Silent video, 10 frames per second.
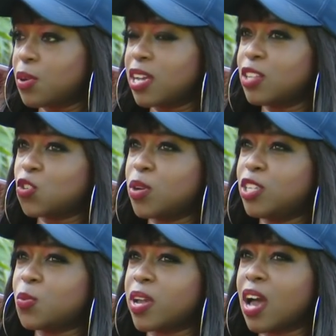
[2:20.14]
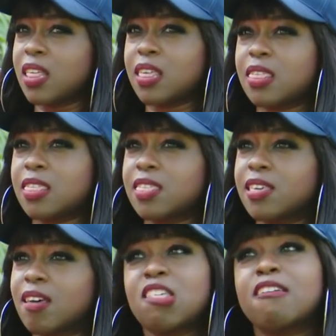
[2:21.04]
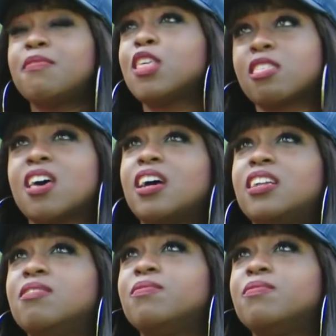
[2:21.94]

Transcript: We are the twins. We are the third.